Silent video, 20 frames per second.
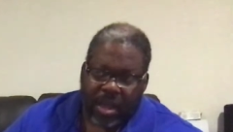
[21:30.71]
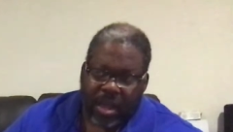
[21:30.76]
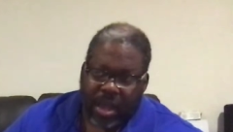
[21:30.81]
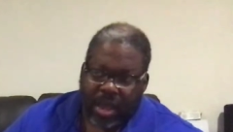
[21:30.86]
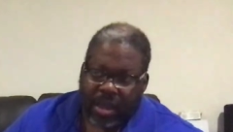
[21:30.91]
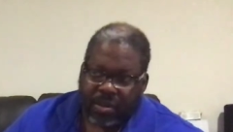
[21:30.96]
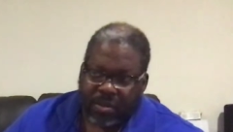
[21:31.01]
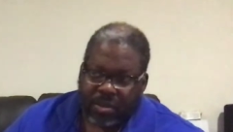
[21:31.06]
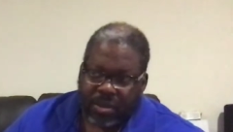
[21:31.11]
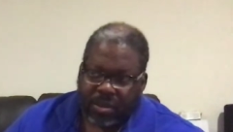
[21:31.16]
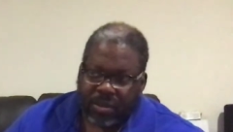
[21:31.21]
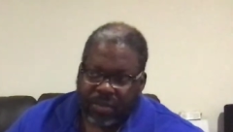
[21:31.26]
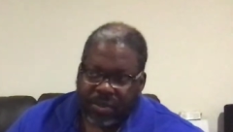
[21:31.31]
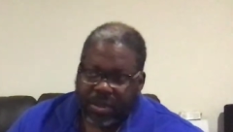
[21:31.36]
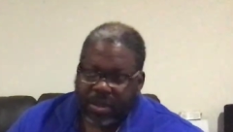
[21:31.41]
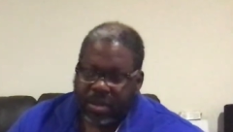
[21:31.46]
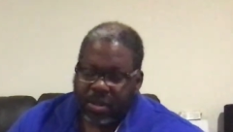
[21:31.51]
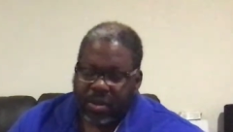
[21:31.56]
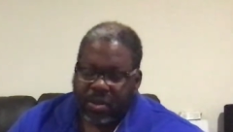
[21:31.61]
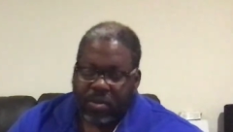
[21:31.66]
I don't want to
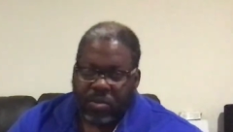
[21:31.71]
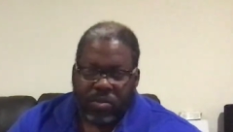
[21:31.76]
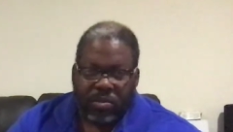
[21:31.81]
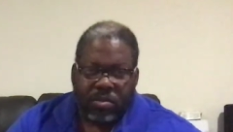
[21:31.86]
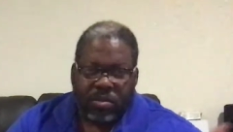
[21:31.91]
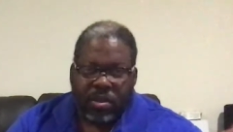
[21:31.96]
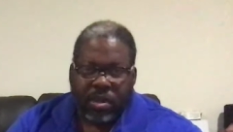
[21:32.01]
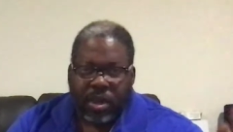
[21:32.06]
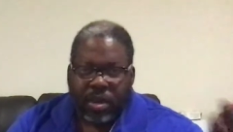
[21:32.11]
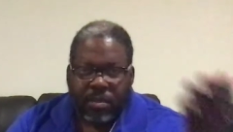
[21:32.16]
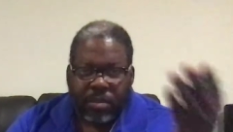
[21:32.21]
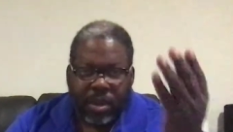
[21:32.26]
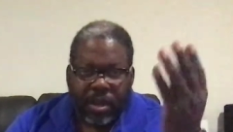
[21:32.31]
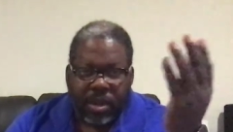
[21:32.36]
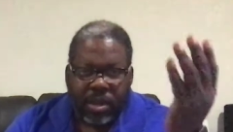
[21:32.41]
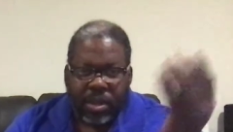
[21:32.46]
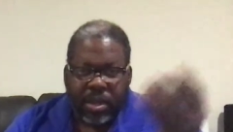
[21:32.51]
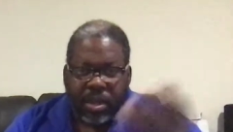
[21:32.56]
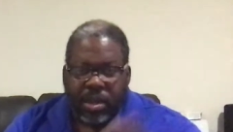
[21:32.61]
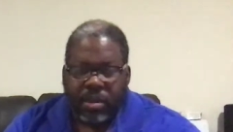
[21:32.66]
spend a whole ton of money
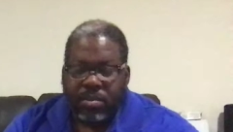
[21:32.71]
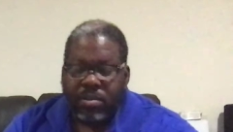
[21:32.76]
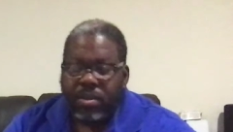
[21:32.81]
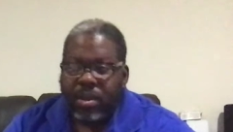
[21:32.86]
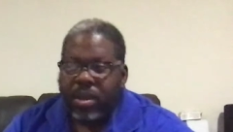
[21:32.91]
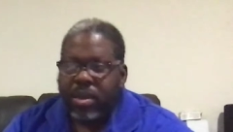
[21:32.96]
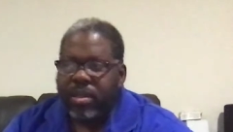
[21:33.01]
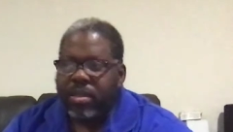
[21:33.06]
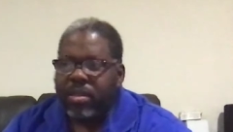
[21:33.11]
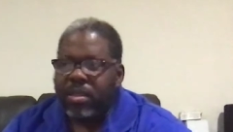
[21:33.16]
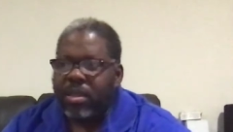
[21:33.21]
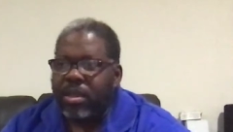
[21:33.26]
getting them graded.